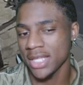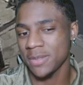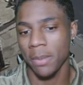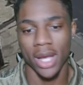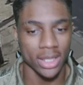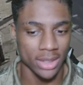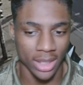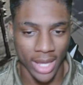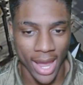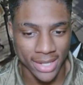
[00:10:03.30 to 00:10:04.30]
spot
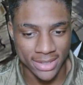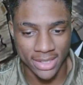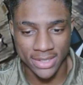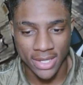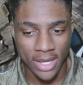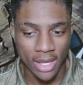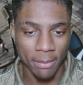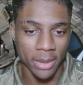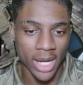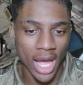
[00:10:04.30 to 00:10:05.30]
accidents.
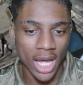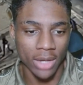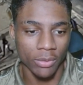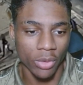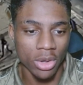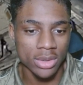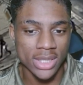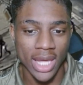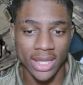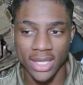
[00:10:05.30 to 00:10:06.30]
But nah, roads
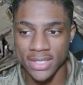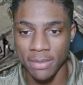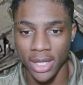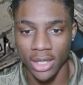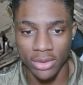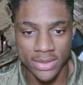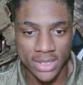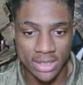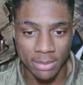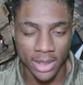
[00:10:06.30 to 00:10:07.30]
like this make no
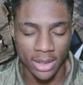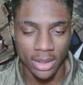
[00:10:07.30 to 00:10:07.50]
sense to me.